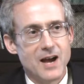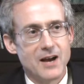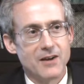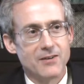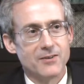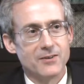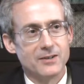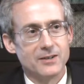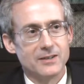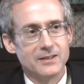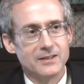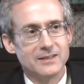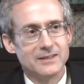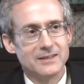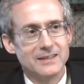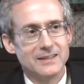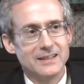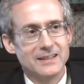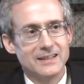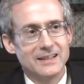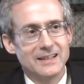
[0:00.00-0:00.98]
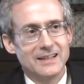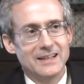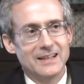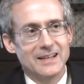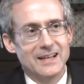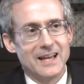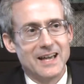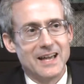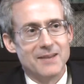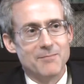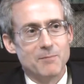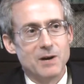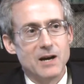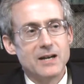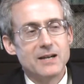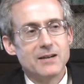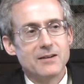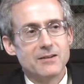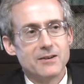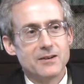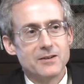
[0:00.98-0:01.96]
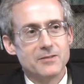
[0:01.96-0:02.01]
Akron. And my
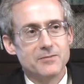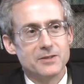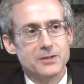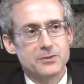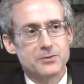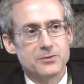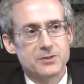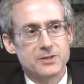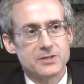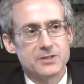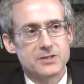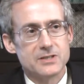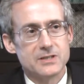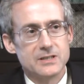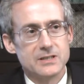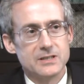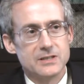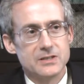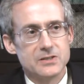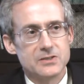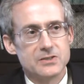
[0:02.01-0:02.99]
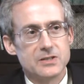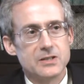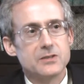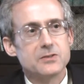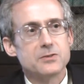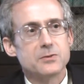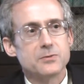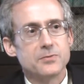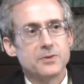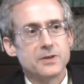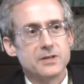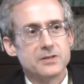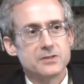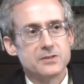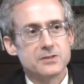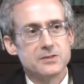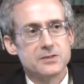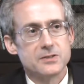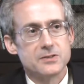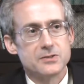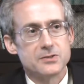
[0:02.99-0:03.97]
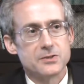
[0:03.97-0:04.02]
area of interest is
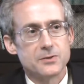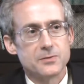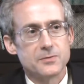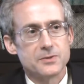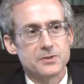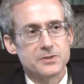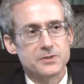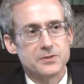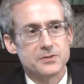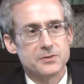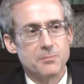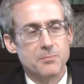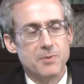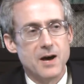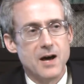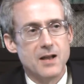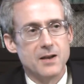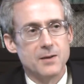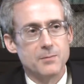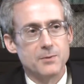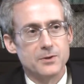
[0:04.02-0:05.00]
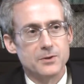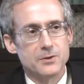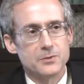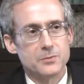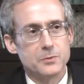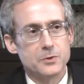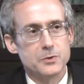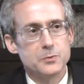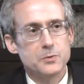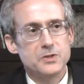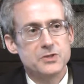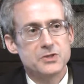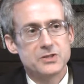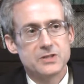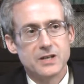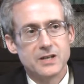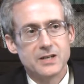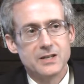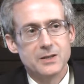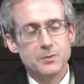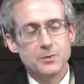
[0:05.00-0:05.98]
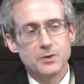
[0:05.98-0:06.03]
interfaces and surfaces of polymers, which we
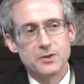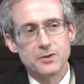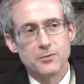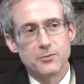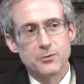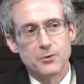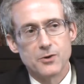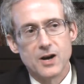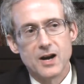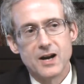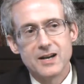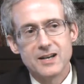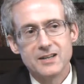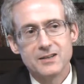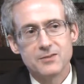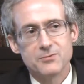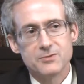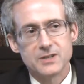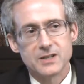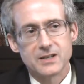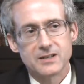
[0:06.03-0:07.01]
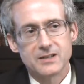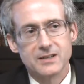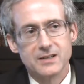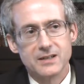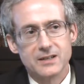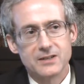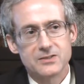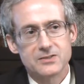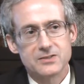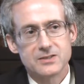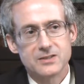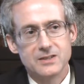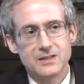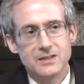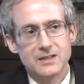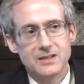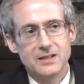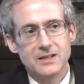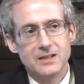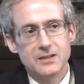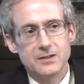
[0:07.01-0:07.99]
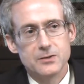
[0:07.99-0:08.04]
study with a variety of techniques
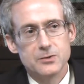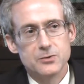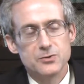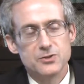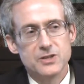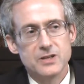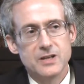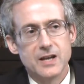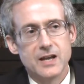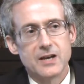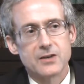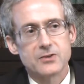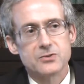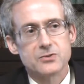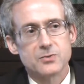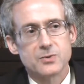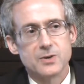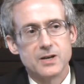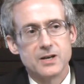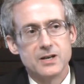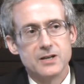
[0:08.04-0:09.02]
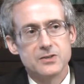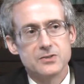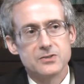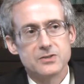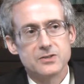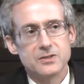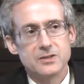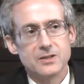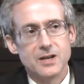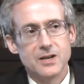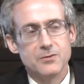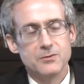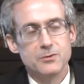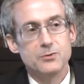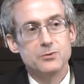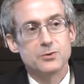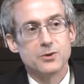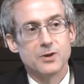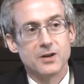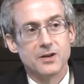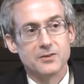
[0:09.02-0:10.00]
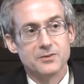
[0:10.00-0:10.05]
using X-rays and
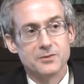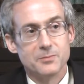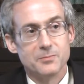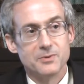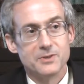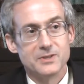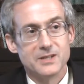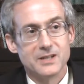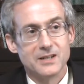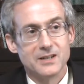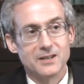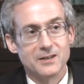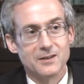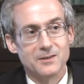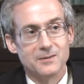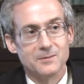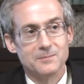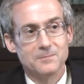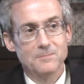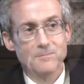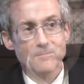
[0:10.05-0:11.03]
neutrons in particular.